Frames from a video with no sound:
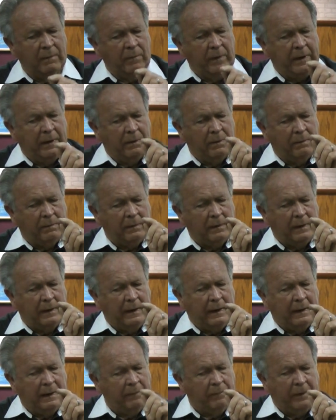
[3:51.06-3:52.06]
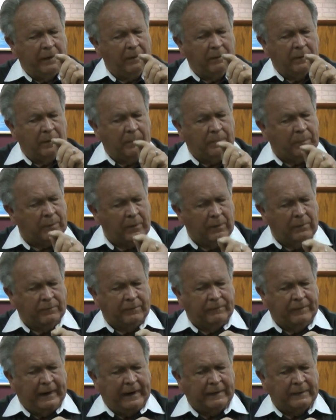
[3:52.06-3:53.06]
We don't, we don't
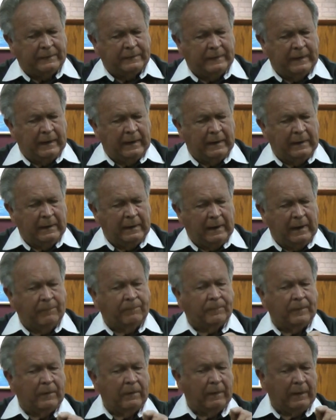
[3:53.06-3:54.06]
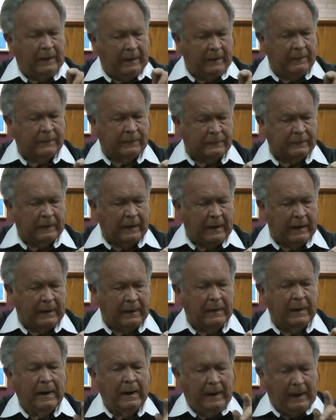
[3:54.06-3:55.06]
approve that sin if there is
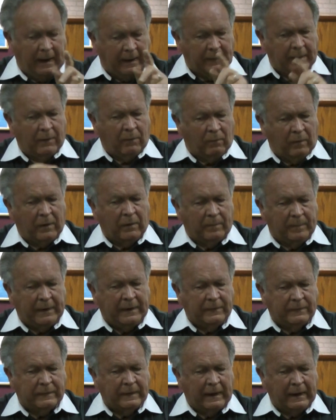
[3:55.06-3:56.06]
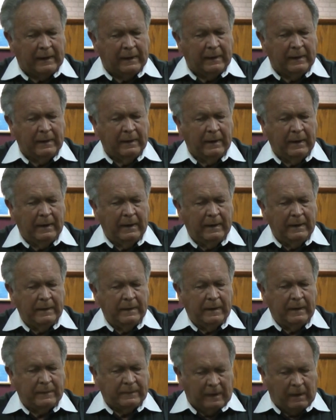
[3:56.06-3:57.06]
sin, and there will be sin.
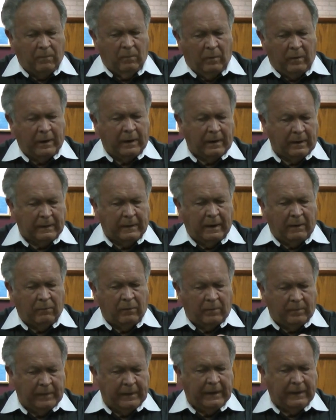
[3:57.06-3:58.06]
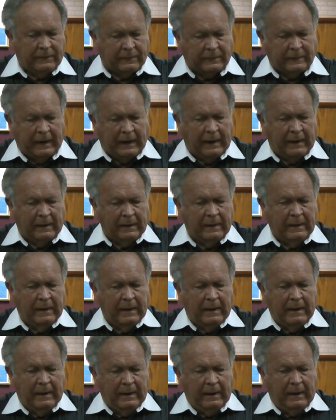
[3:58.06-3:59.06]
Somewhere there will be a sin
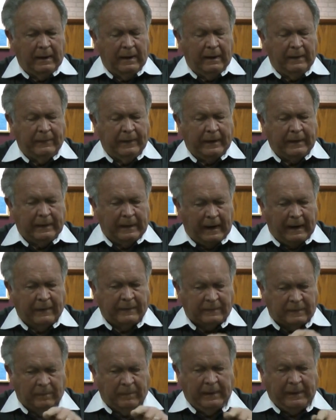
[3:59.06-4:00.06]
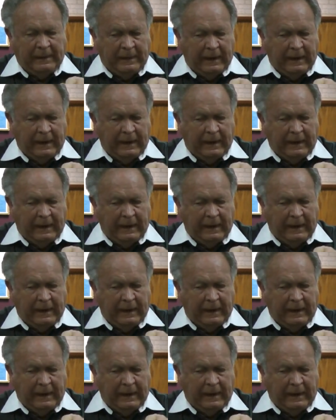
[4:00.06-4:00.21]
uh, that has to be